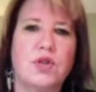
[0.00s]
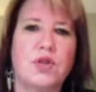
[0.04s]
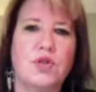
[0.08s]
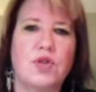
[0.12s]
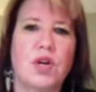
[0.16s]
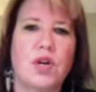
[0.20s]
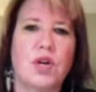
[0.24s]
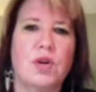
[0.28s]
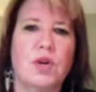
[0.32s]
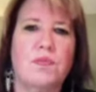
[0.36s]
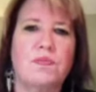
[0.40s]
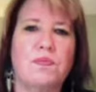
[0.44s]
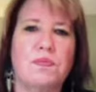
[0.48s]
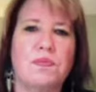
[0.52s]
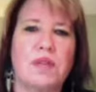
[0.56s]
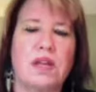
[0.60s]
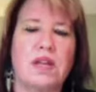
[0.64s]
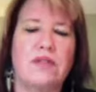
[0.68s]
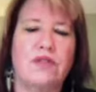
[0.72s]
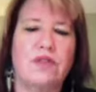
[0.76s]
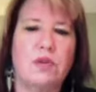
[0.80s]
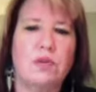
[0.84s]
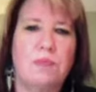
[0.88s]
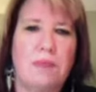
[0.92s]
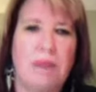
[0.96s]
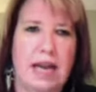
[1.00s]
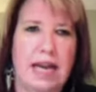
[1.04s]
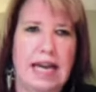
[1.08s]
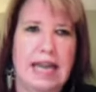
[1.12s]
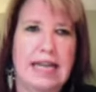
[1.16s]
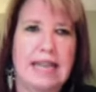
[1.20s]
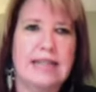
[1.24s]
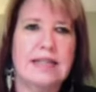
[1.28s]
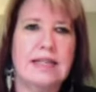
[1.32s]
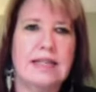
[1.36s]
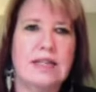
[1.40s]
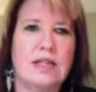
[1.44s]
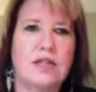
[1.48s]
So if you pay
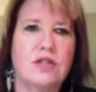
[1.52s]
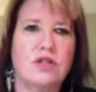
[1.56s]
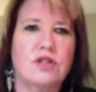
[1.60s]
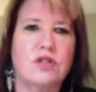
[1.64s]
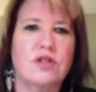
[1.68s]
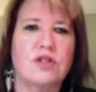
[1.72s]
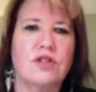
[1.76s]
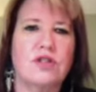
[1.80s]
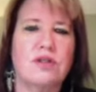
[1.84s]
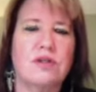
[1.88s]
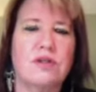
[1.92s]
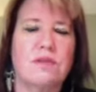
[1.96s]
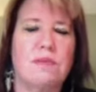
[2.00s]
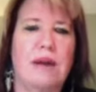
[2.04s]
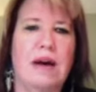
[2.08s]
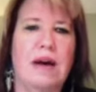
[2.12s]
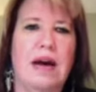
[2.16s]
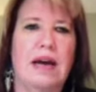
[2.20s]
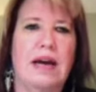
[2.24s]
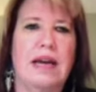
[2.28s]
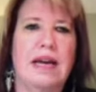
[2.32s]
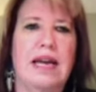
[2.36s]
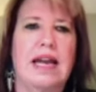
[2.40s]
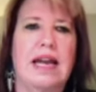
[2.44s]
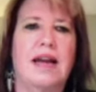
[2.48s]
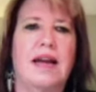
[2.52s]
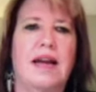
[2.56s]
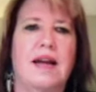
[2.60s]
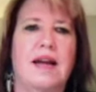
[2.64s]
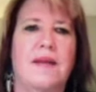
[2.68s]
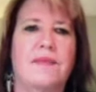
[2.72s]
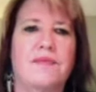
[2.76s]
attention to your body,